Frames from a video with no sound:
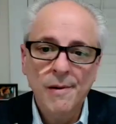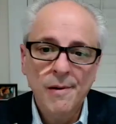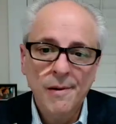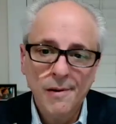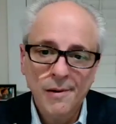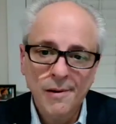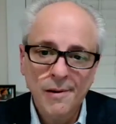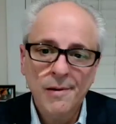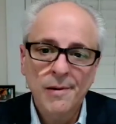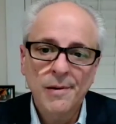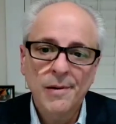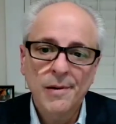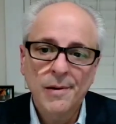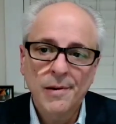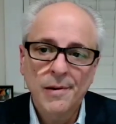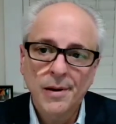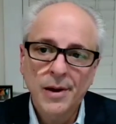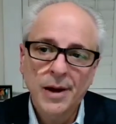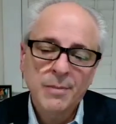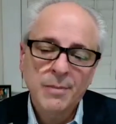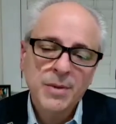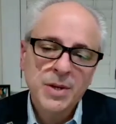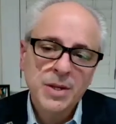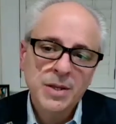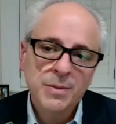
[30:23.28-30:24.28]
Uh-huh.
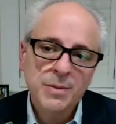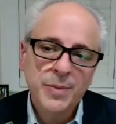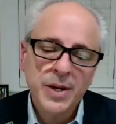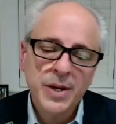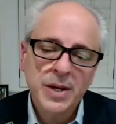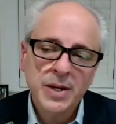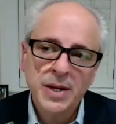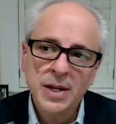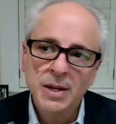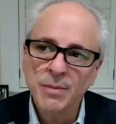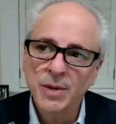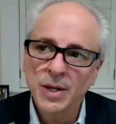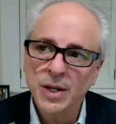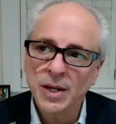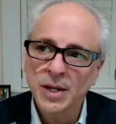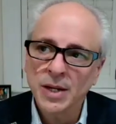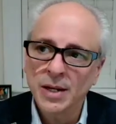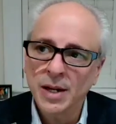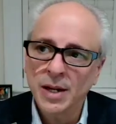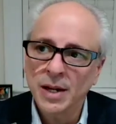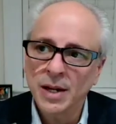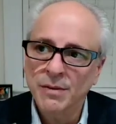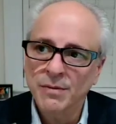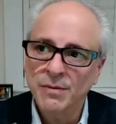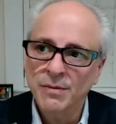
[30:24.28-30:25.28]
I mean, the pandemic
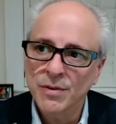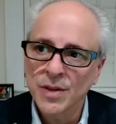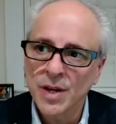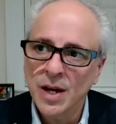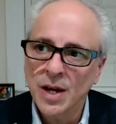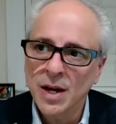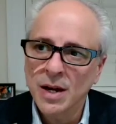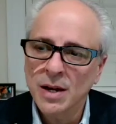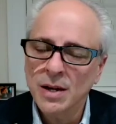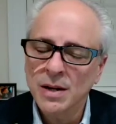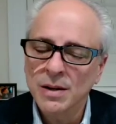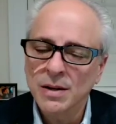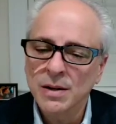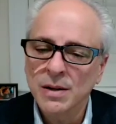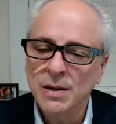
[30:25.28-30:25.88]
hit after that,